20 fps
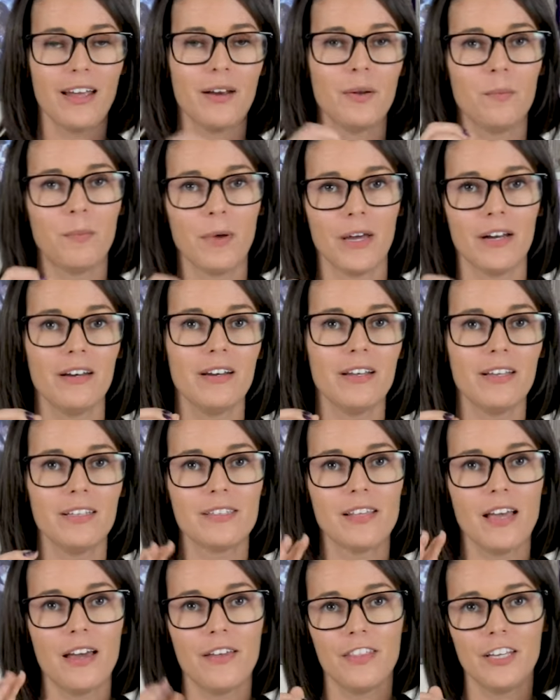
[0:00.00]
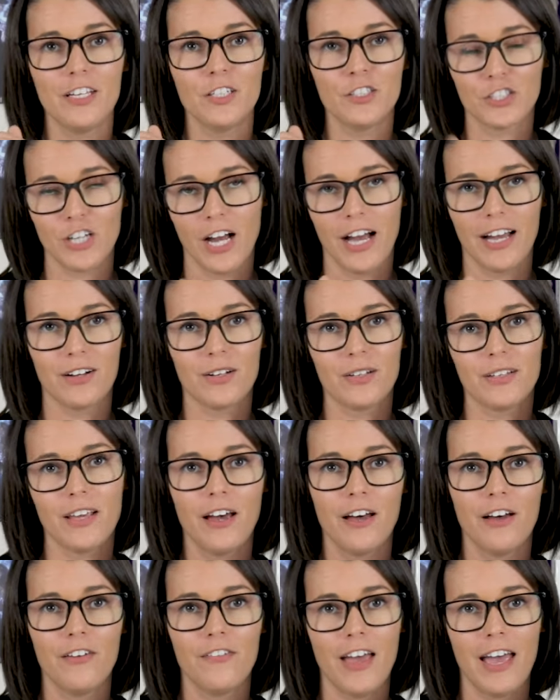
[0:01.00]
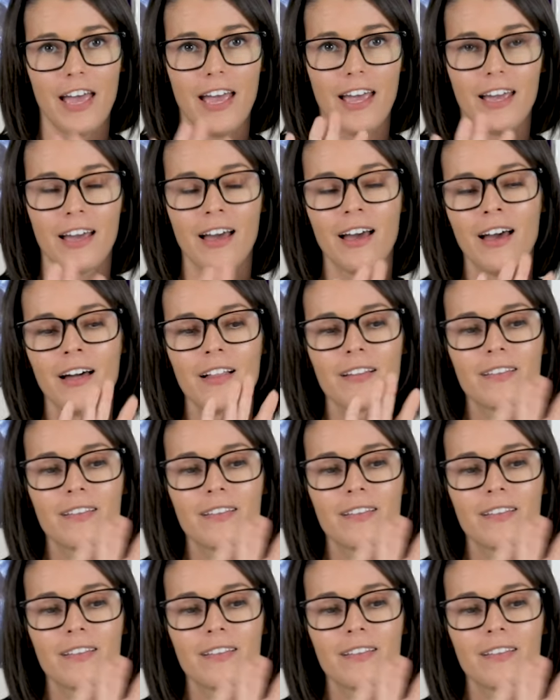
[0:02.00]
and Bennett is the child of a